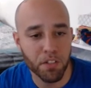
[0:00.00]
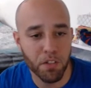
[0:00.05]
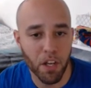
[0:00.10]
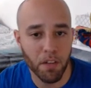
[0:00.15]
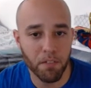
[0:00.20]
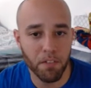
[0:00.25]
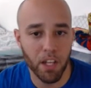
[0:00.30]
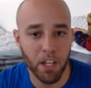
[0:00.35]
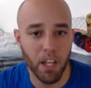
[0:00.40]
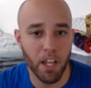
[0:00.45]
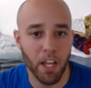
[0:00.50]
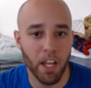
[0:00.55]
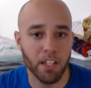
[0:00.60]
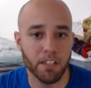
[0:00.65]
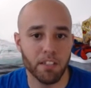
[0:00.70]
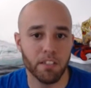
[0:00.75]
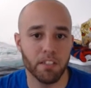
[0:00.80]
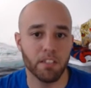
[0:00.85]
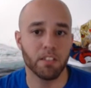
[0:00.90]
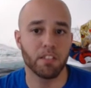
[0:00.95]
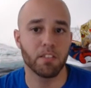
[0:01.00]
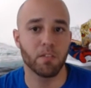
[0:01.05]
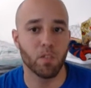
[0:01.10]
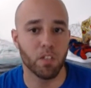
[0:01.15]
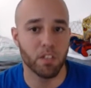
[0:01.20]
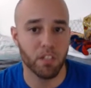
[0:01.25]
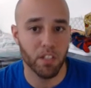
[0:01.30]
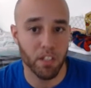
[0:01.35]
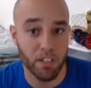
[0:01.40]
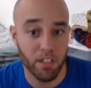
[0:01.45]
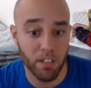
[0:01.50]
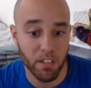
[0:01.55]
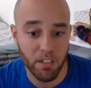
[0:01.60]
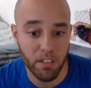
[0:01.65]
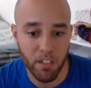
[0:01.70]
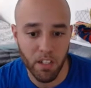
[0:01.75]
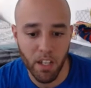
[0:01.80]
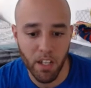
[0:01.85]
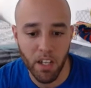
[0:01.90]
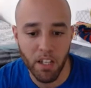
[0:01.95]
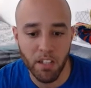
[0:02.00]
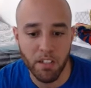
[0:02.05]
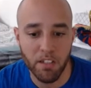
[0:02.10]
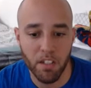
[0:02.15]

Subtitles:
you have Diaz's resistance lead.